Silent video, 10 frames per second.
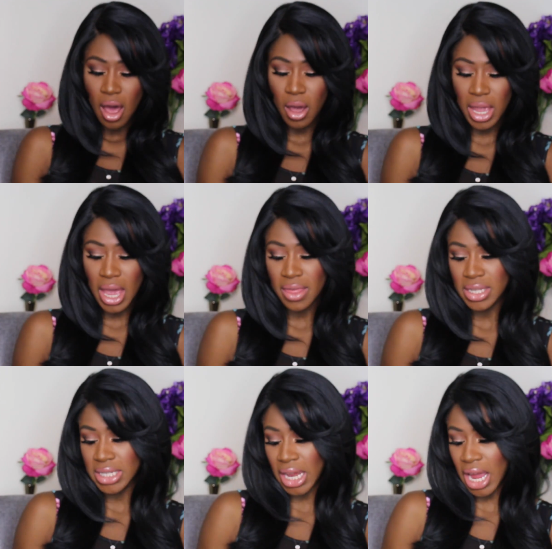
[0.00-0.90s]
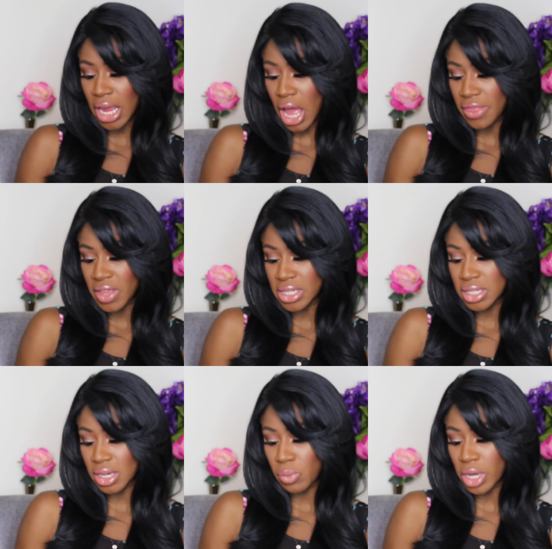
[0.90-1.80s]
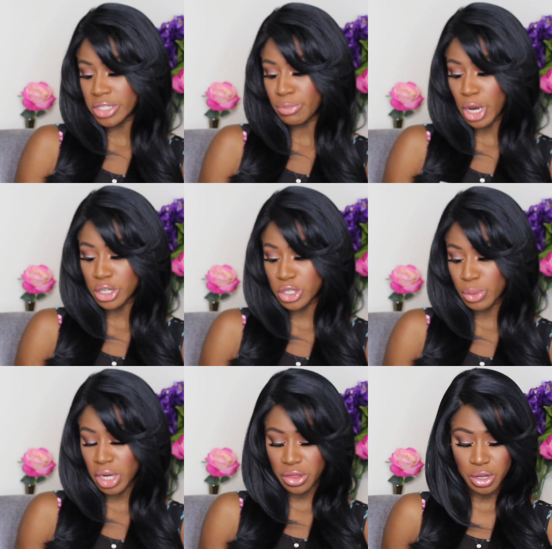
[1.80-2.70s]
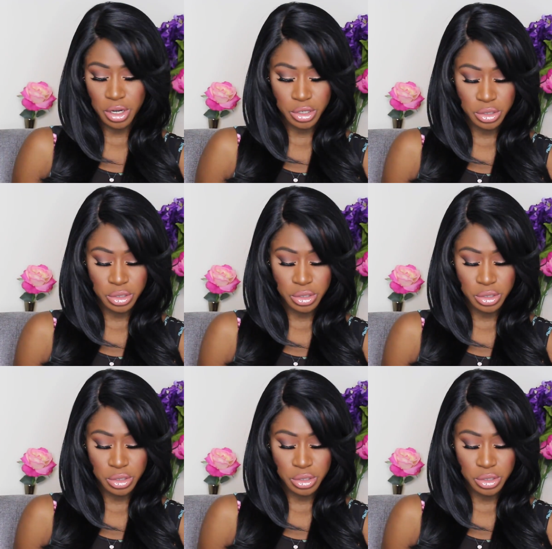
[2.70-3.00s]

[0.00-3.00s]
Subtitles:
Oh yeah, and the date I got this was March 23rd,